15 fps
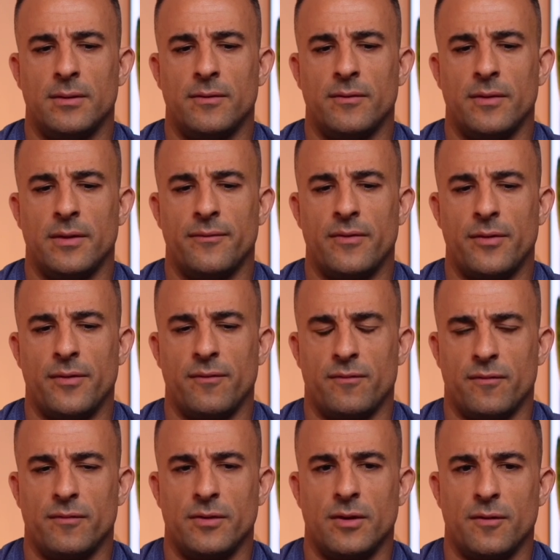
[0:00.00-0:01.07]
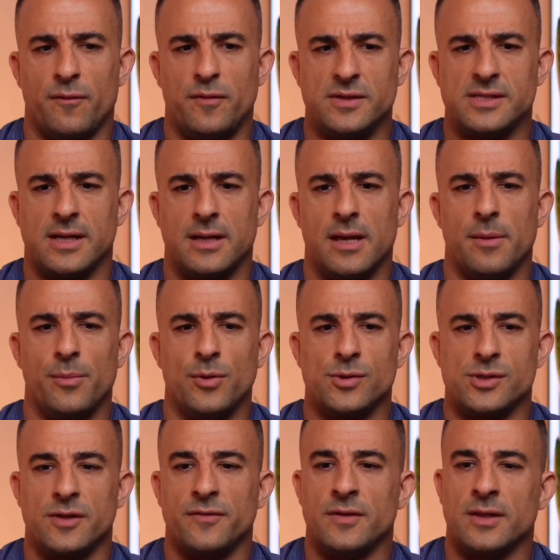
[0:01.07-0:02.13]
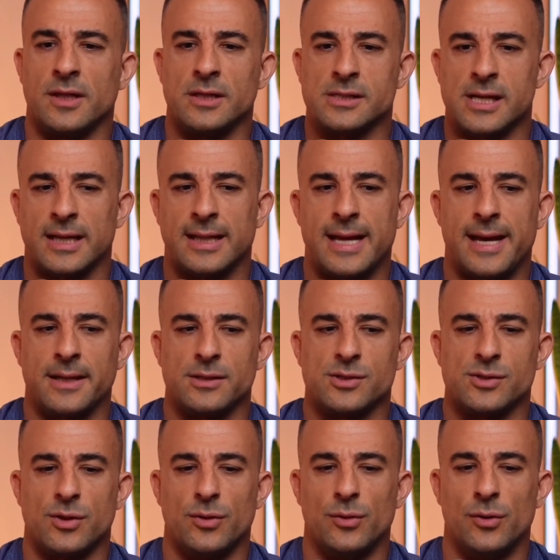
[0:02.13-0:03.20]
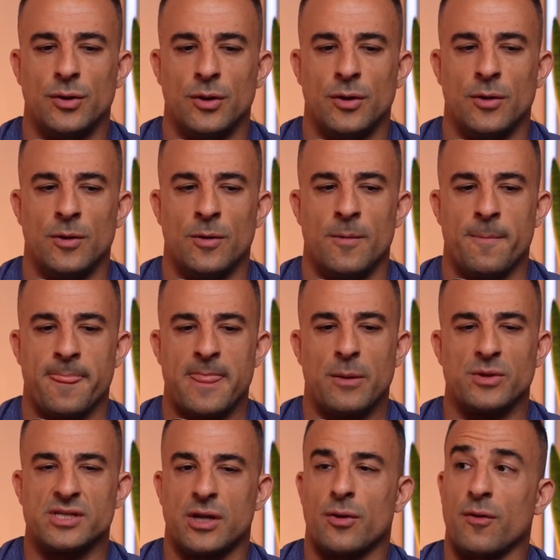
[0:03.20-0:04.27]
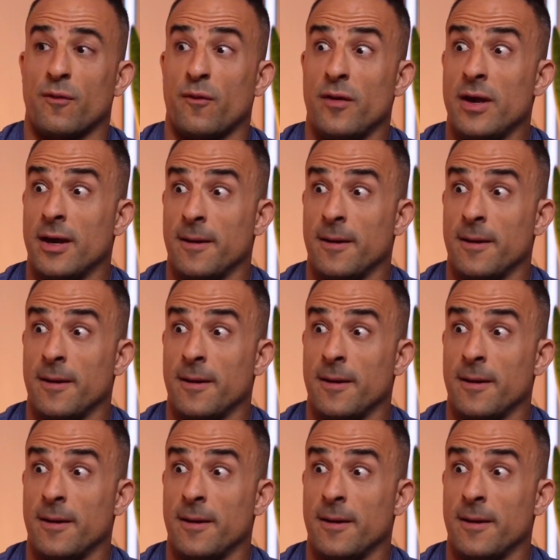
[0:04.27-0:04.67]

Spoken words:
very physically abusive and things like that. So there was a lot of fear.